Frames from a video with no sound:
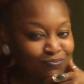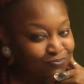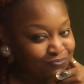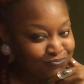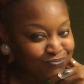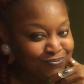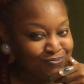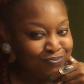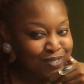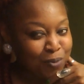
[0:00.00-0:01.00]
hmm.
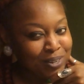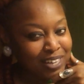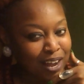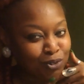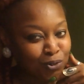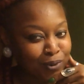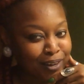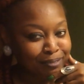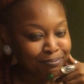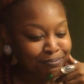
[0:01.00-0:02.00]
What y'all
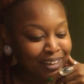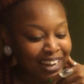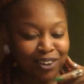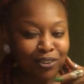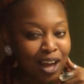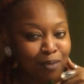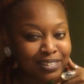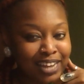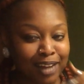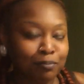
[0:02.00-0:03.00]
doing? And I know y'all
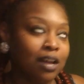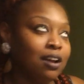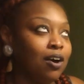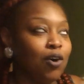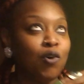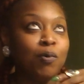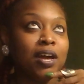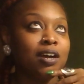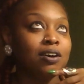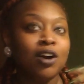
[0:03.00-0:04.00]
was like, oh
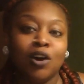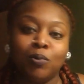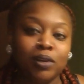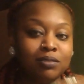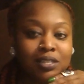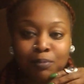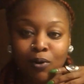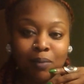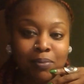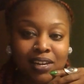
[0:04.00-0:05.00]
well, we used to
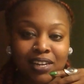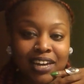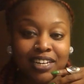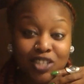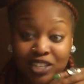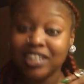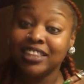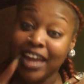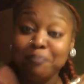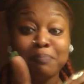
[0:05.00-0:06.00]
mocha being late and shit.
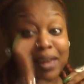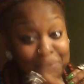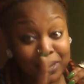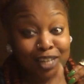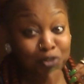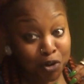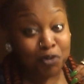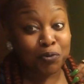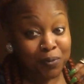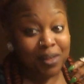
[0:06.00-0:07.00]
That may be
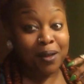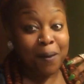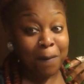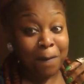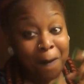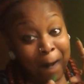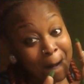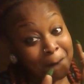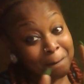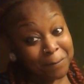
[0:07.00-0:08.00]
true
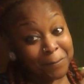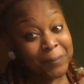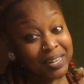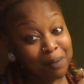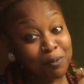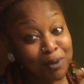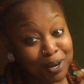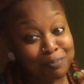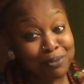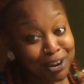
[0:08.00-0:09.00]
but I'm a
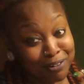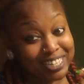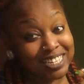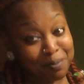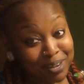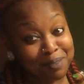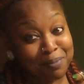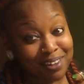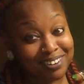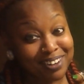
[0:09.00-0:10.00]
work in progress. I'm getting
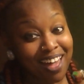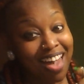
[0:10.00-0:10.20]
better.